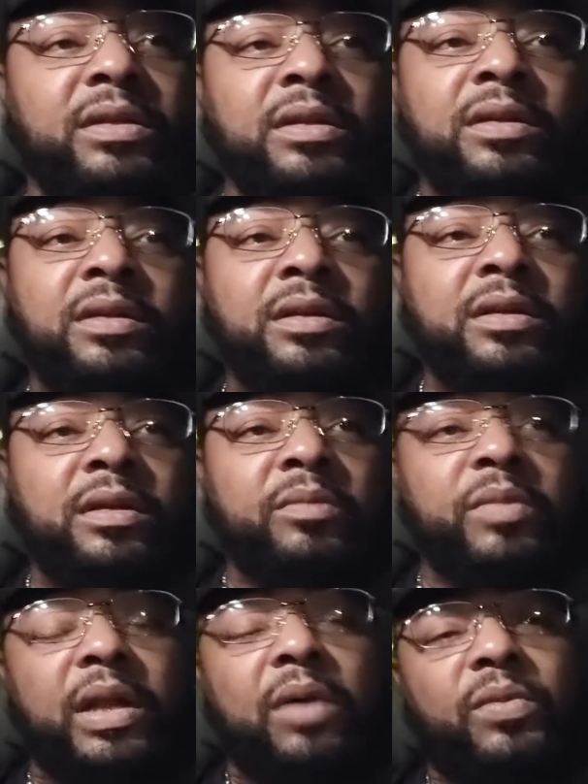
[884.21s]

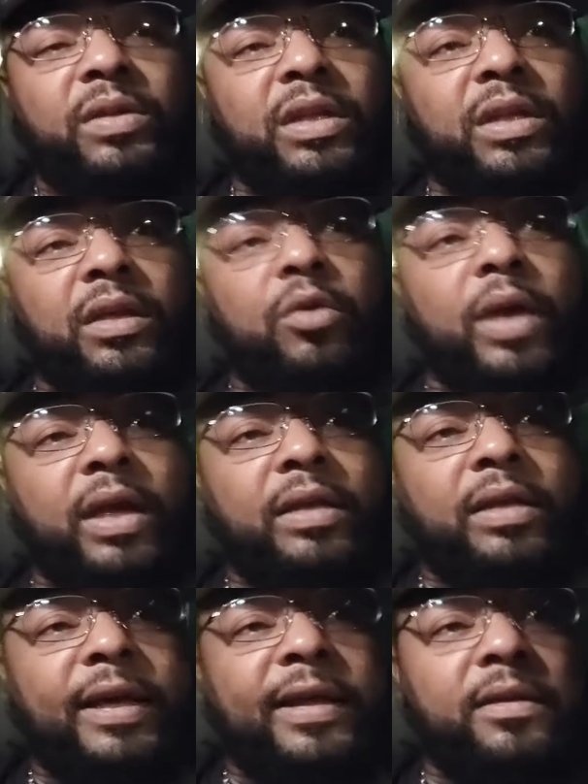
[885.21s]
But I did
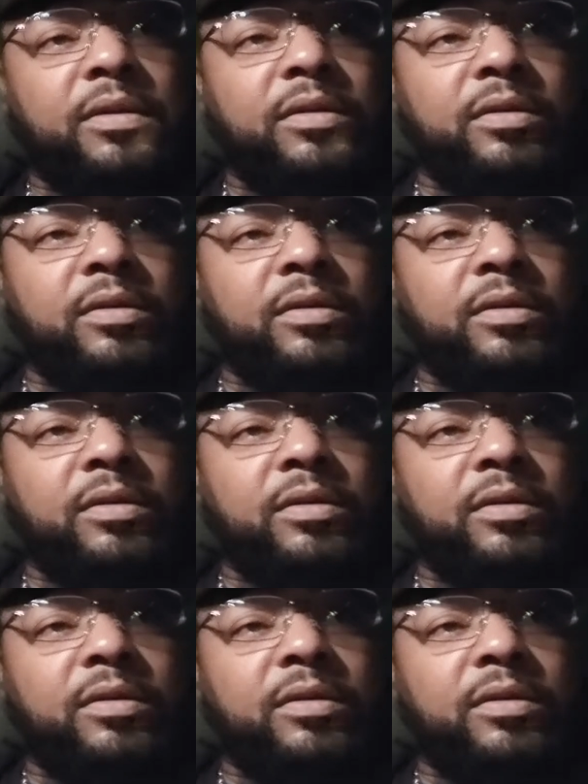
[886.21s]
crack that,